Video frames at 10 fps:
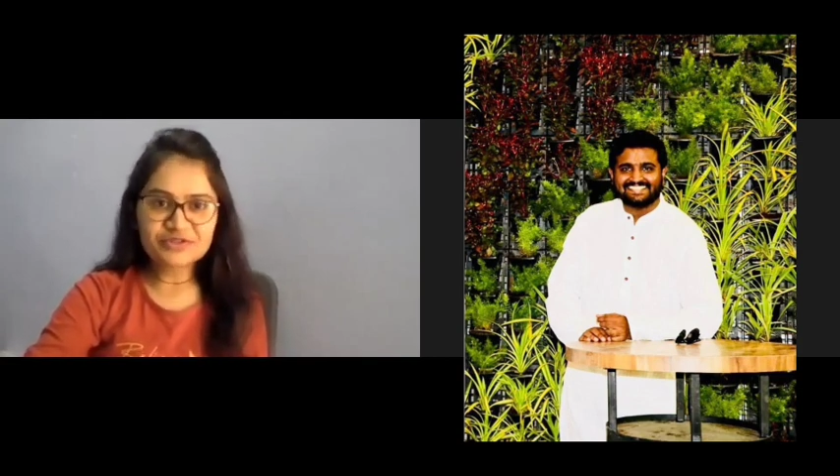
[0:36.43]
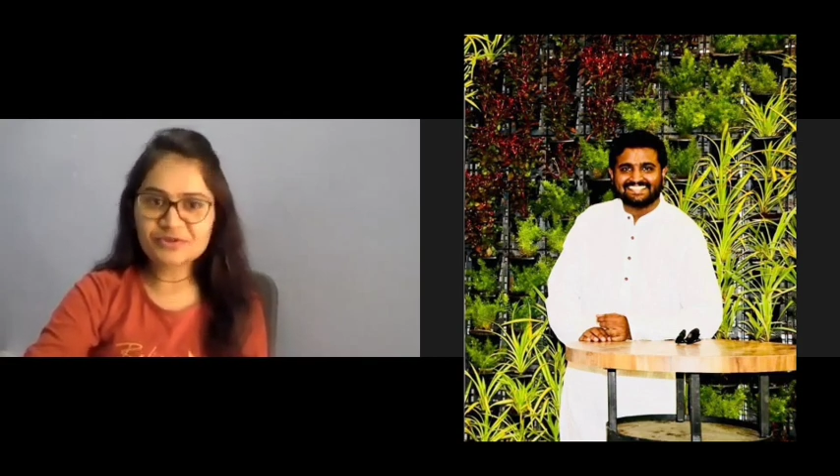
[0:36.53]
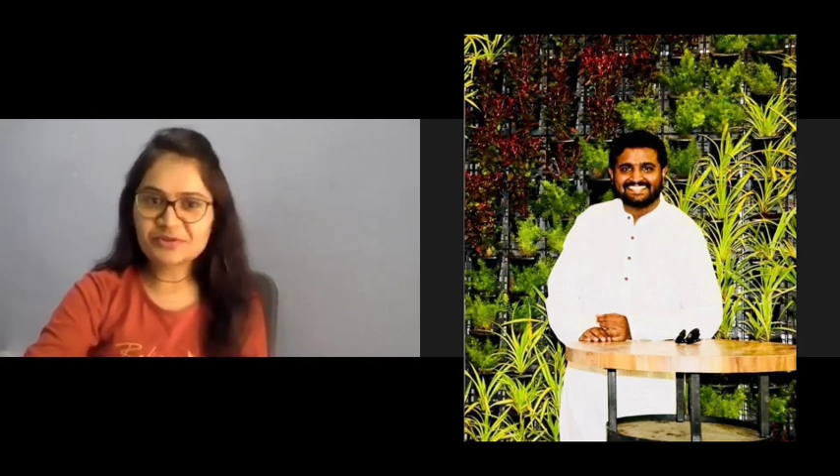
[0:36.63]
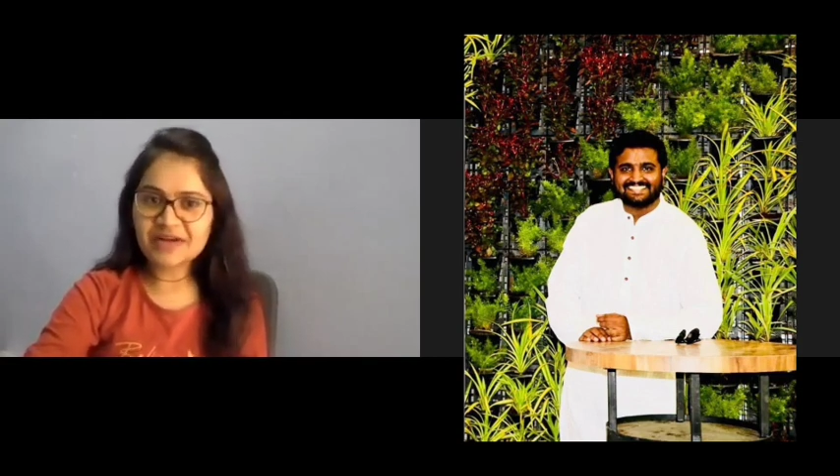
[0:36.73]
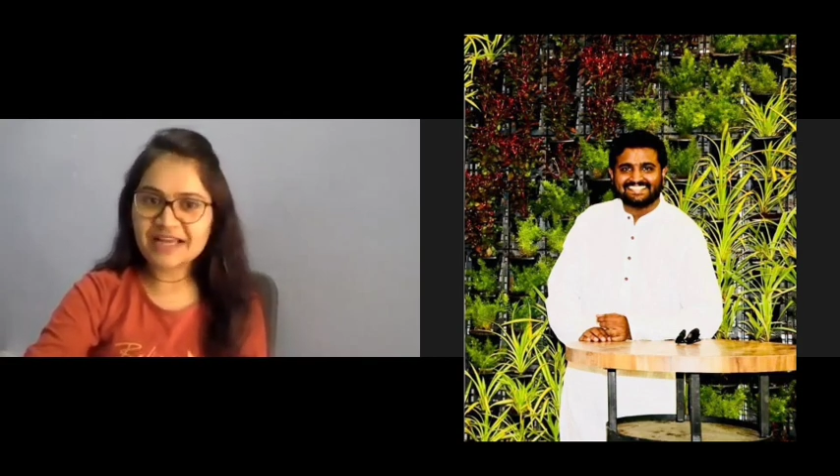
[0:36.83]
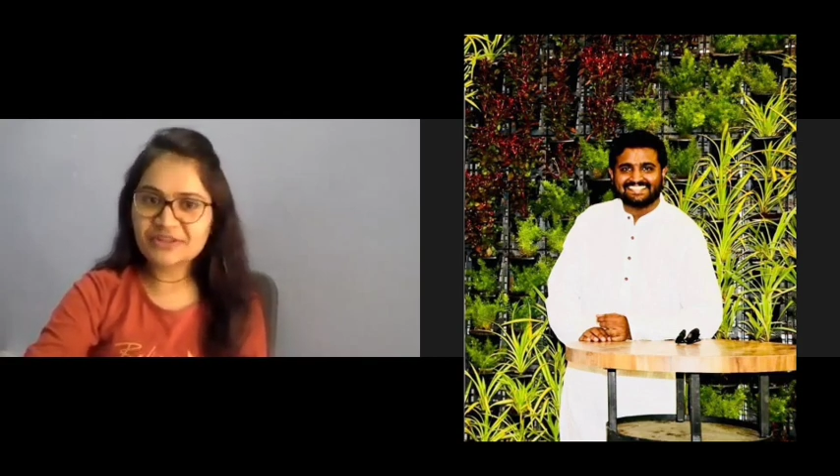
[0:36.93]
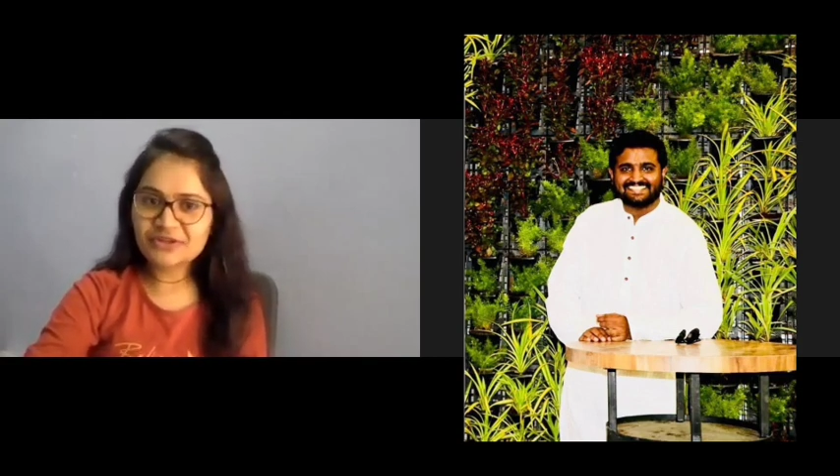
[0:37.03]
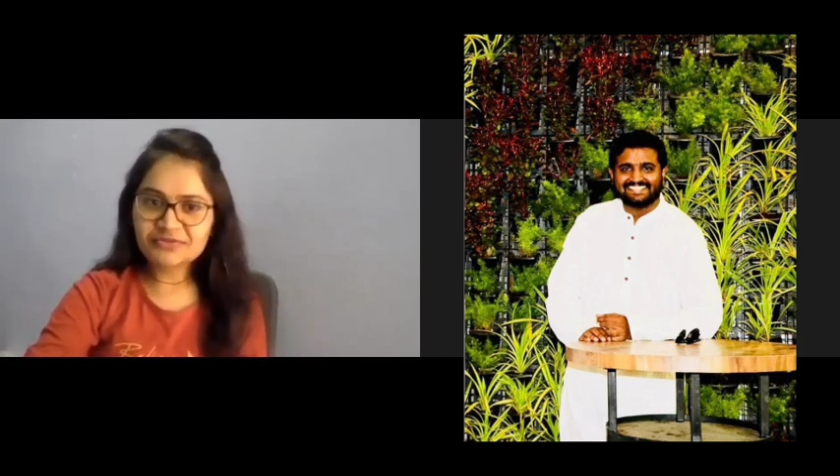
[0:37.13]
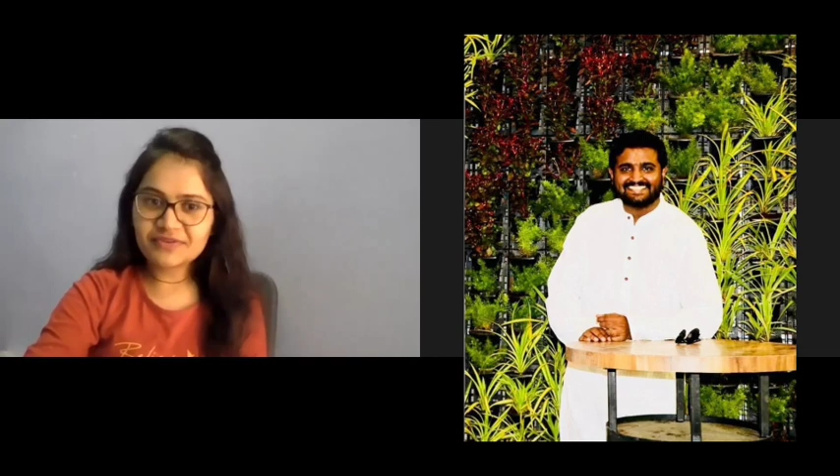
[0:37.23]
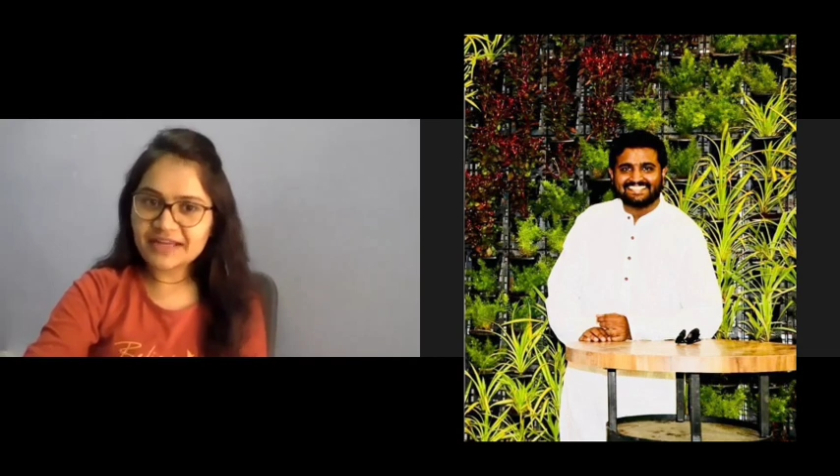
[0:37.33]
So I
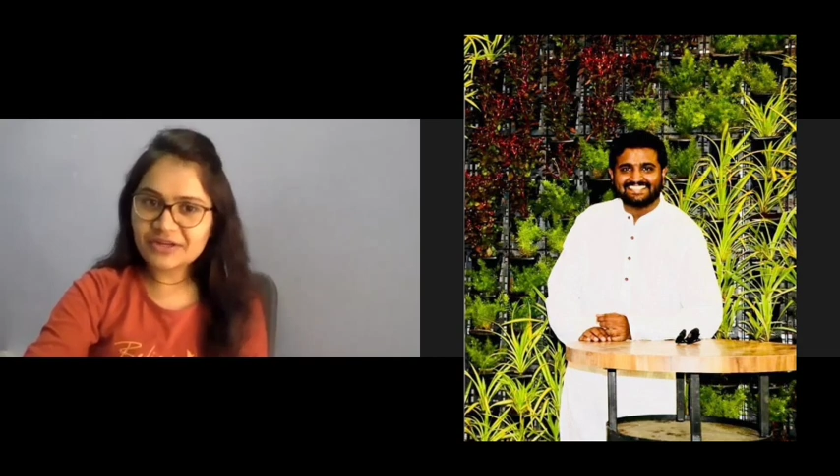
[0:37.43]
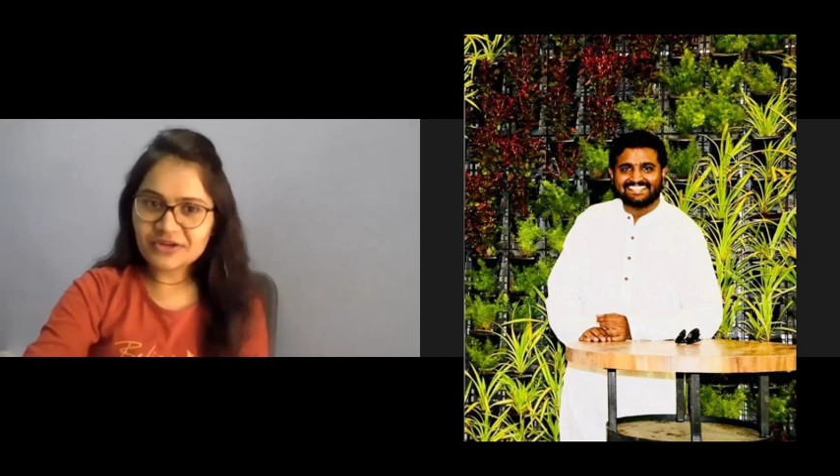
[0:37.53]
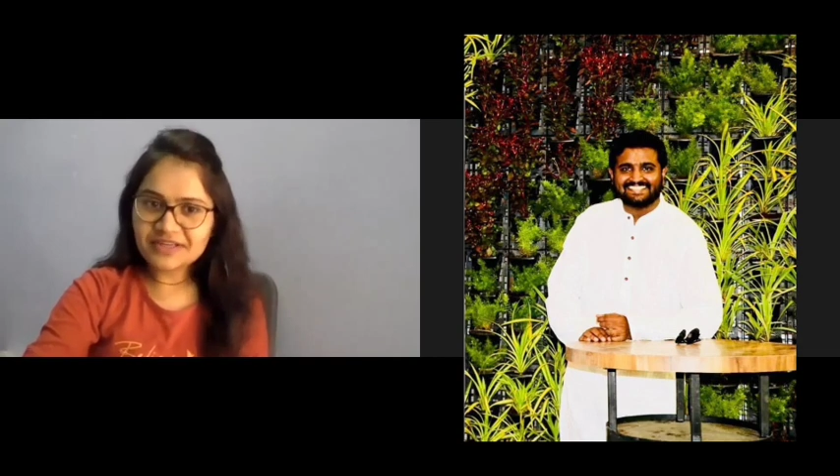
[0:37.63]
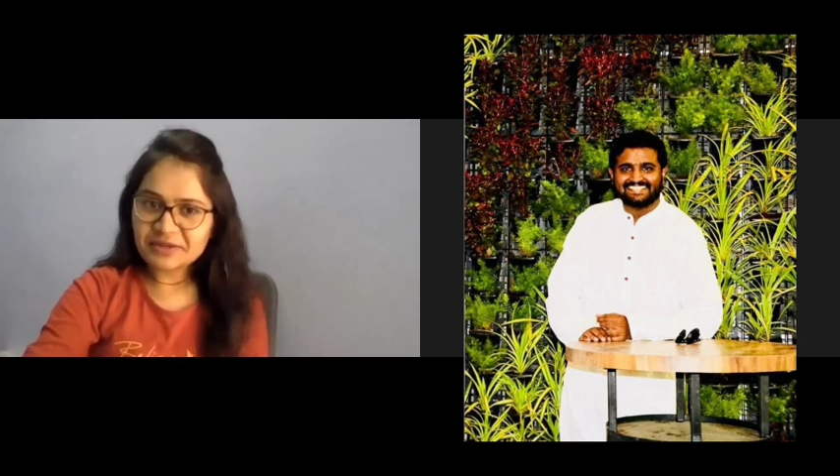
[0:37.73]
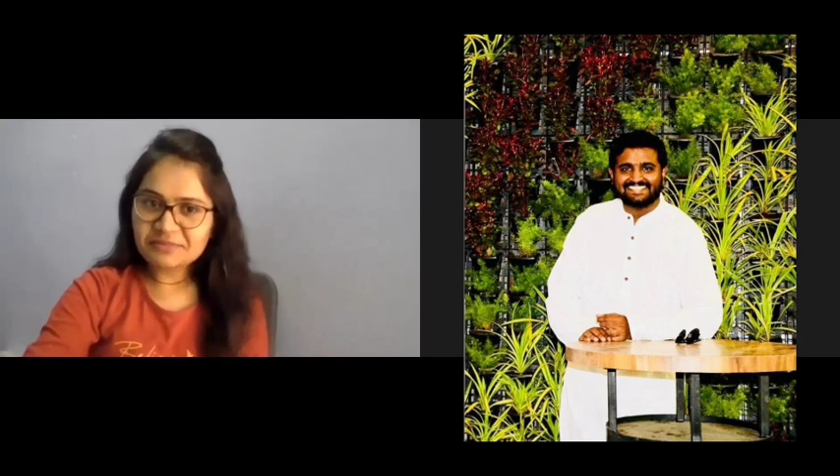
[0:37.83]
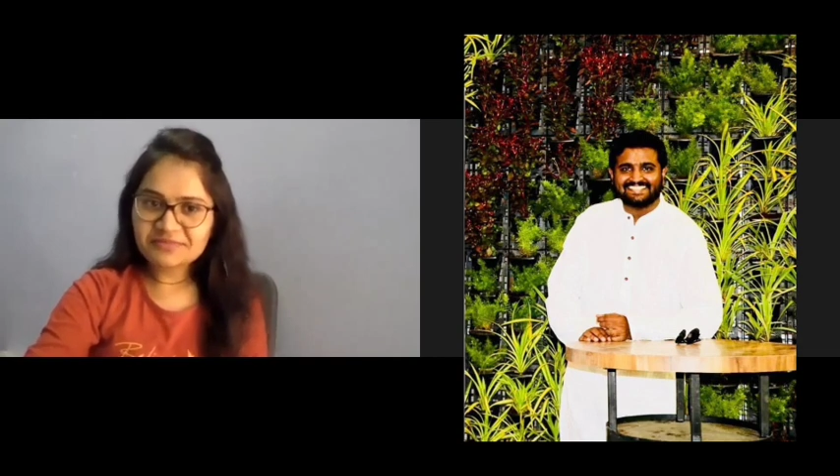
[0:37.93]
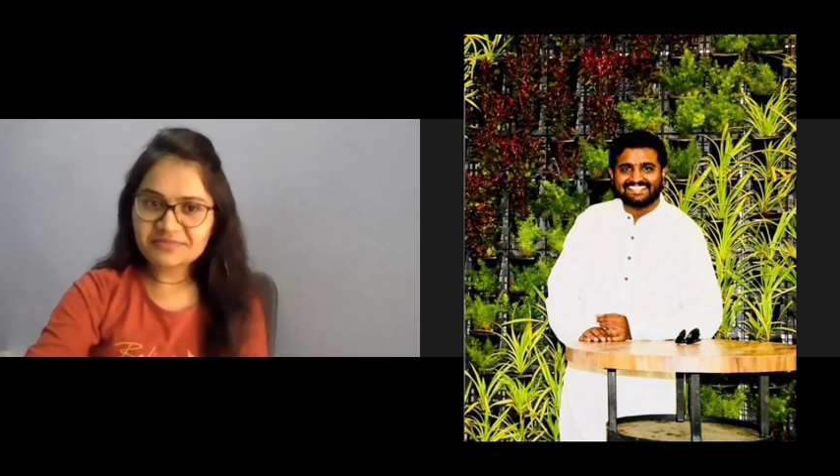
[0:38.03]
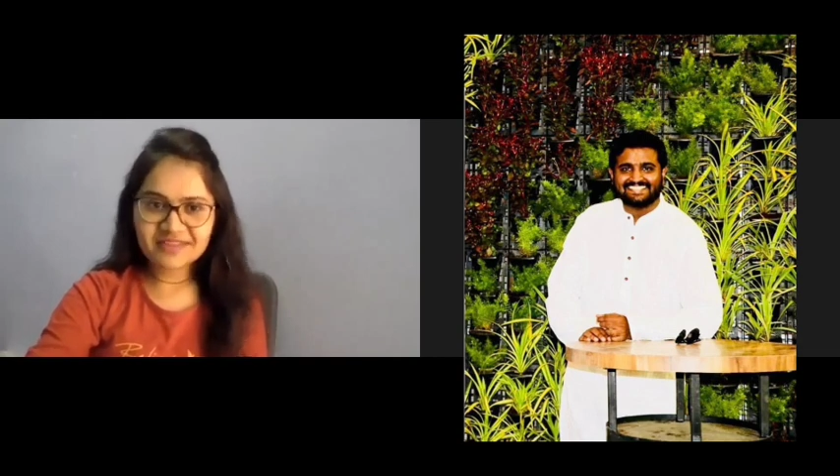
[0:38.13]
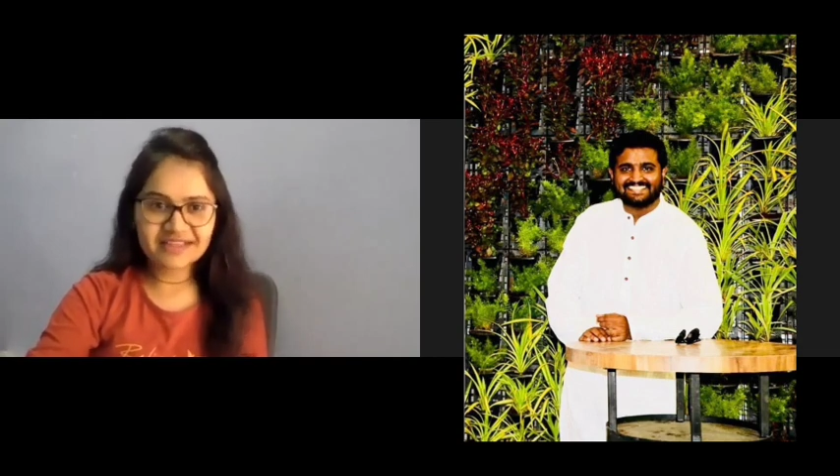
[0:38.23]
thought, why not him?